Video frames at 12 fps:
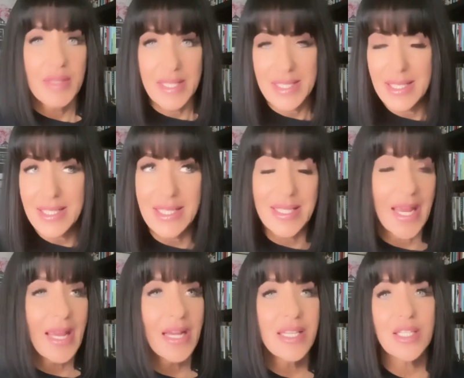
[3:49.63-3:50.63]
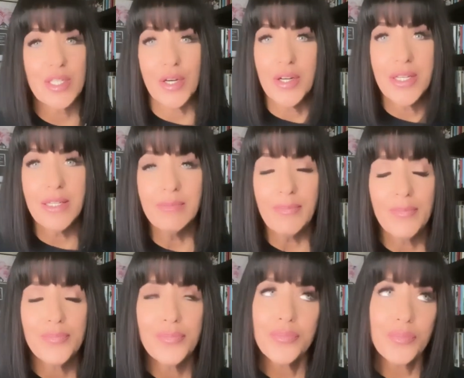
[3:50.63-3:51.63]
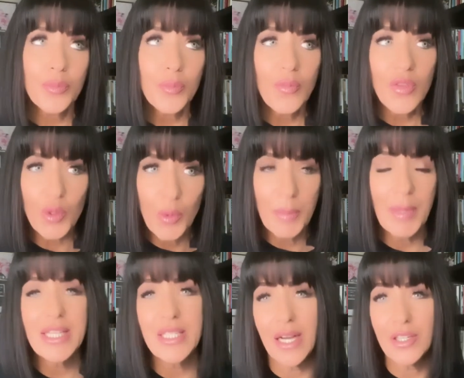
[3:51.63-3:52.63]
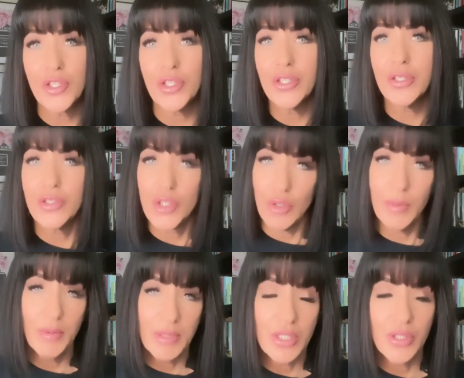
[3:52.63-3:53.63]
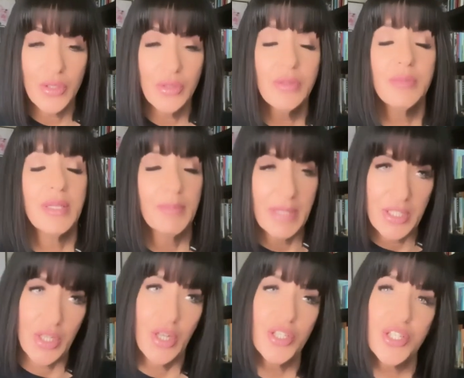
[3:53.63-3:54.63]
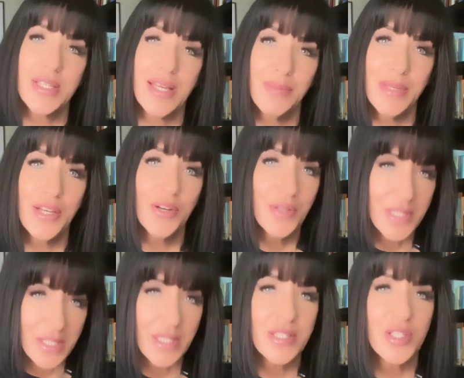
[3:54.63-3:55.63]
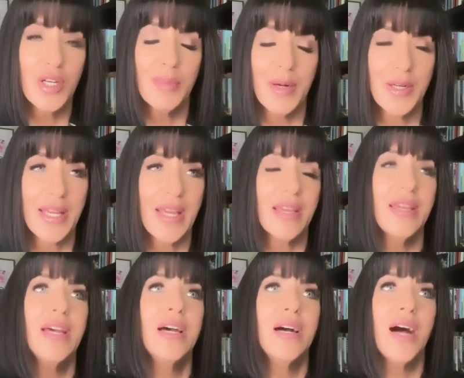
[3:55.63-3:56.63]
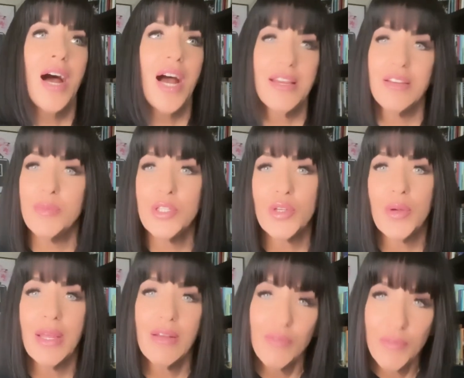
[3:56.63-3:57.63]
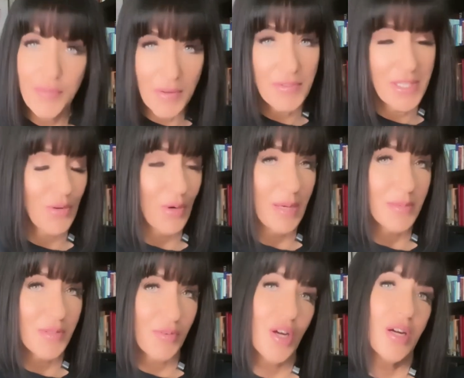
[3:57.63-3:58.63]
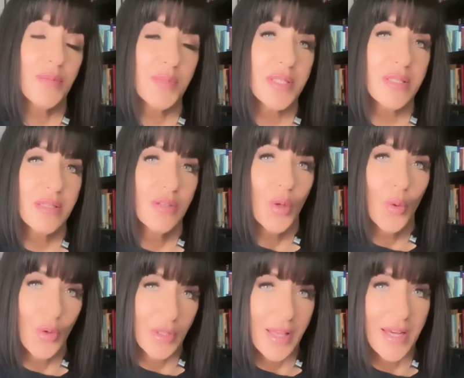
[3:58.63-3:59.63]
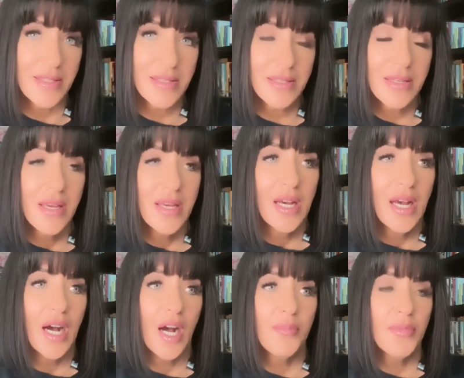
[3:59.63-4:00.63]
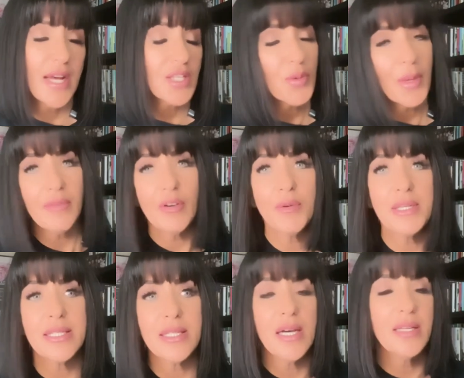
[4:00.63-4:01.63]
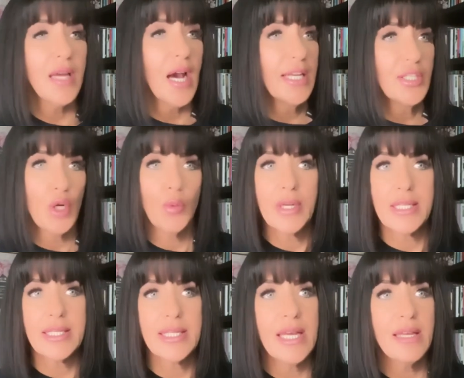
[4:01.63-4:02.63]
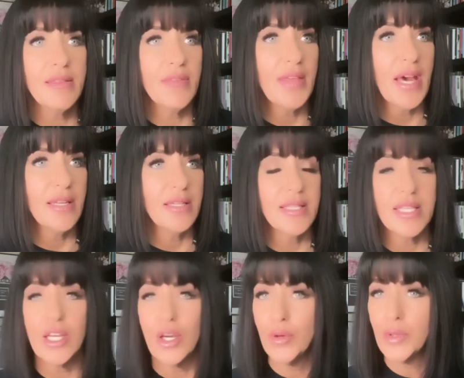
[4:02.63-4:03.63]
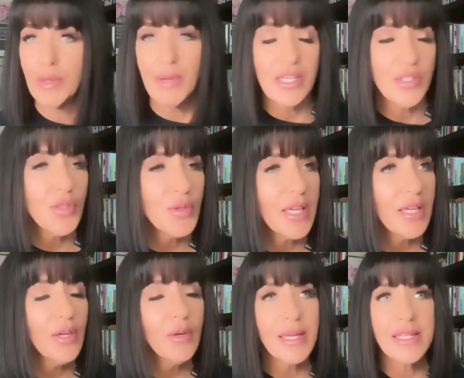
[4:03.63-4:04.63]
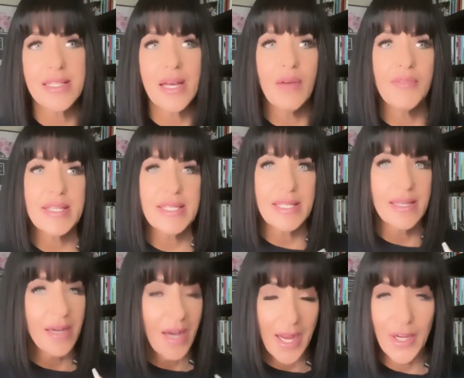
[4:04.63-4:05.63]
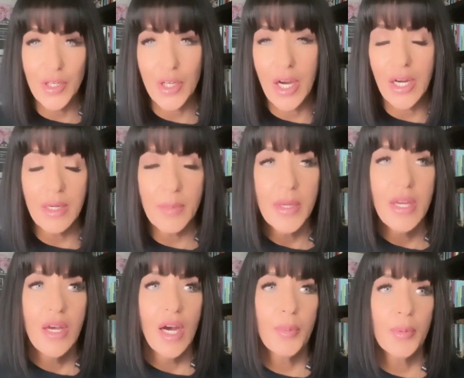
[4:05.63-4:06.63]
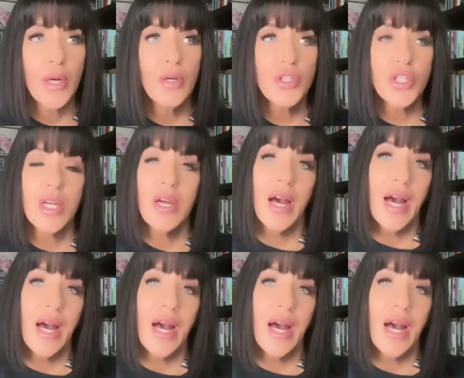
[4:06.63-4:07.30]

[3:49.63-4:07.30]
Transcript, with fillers: Since the day I started, when my doctor told me what to do, my dog just came in here and is gonna start barking. I have been doing 50 grams of carbs or less. Um, that's what I've always done. I don't want to say that that is the only way to do keto. It's obviously a higher carb approach.